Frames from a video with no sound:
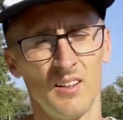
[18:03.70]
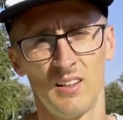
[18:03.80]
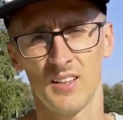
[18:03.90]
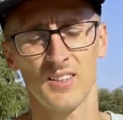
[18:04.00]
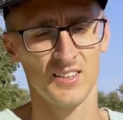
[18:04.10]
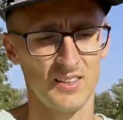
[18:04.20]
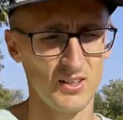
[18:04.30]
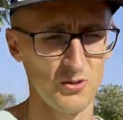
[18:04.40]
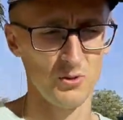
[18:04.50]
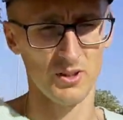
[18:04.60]
Let's
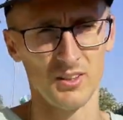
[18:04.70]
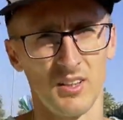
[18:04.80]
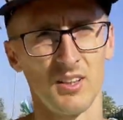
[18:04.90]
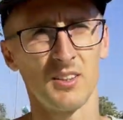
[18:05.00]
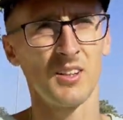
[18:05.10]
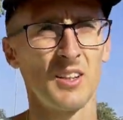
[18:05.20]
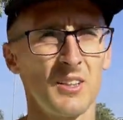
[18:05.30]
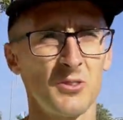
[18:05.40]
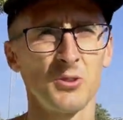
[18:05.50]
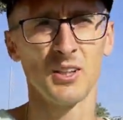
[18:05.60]
go and try
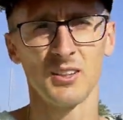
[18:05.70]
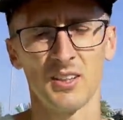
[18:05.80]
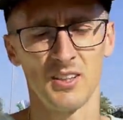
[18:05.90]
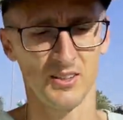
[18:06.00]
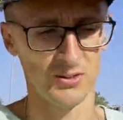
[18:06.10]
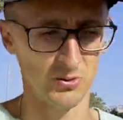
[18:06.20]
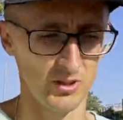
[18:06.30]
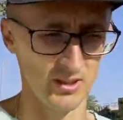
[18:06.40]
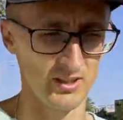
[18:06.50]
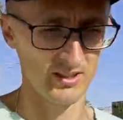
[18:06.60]
to get to
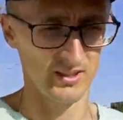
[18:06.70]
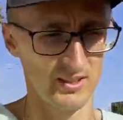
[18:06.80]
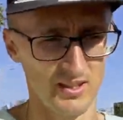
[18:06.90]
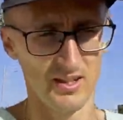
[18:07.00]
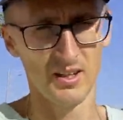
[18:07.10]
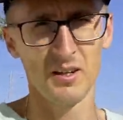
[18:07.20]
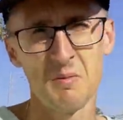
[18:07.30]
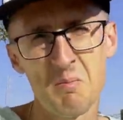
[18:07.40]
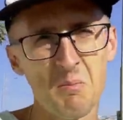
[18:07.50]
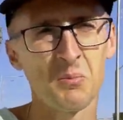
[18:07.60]
the
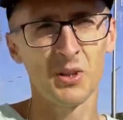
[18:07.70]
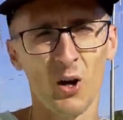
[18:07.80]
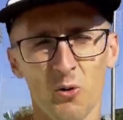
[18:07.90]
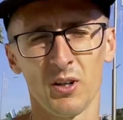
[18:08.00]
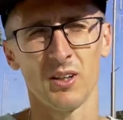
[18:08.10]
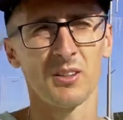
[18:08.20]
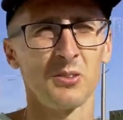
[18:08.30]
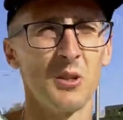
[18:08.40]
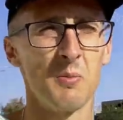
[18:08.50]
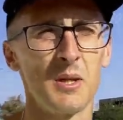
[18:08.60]
tower, to
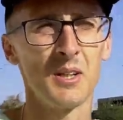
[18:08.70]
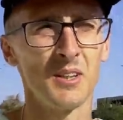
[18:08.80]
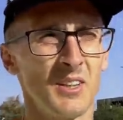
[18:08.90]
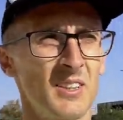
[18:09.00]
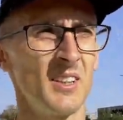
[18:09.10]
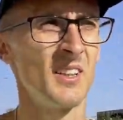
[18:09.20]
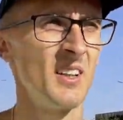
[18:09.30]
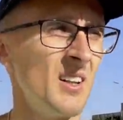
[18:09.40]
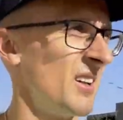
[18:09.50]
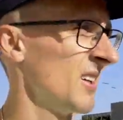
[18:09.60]
the minaret,
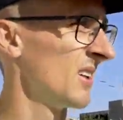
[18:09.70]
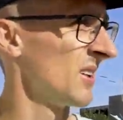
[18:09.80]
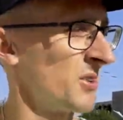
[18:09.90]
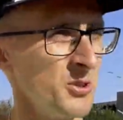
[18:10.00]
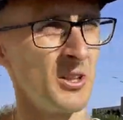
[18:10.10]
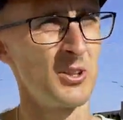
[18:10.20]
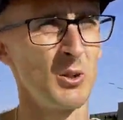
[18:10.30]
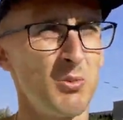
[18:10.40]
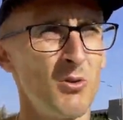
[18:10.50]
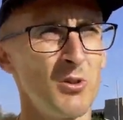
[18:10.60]
to the
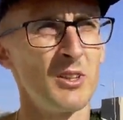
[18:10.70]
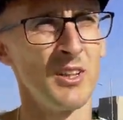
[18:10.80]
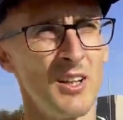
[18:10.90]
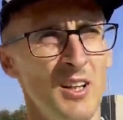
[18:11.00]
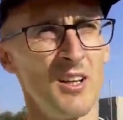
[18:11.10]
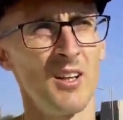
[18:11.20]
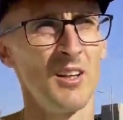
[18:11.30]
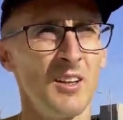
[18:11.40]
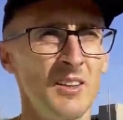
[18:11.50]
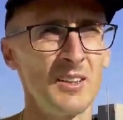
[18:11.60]
top of it.
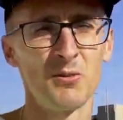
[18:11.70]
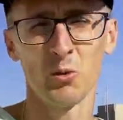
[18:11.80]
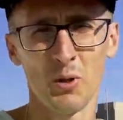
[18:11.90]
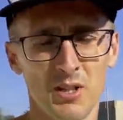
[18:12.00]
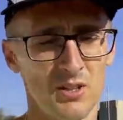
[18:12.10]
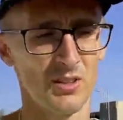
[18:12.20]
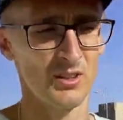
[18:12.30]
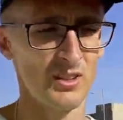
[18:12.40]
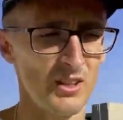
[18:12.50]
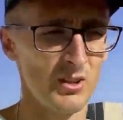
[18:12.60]
The information
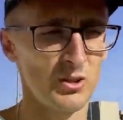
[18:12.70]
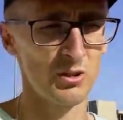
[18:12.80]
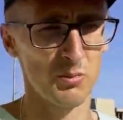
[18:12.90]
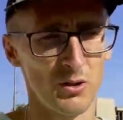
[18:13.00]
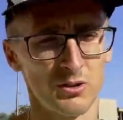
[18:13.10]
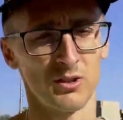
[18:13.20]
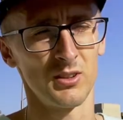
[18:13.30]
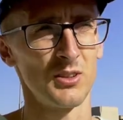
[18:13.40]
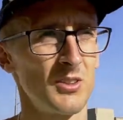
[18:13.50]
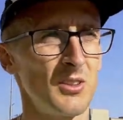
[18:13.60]
that I got about it
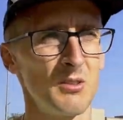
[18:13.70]
is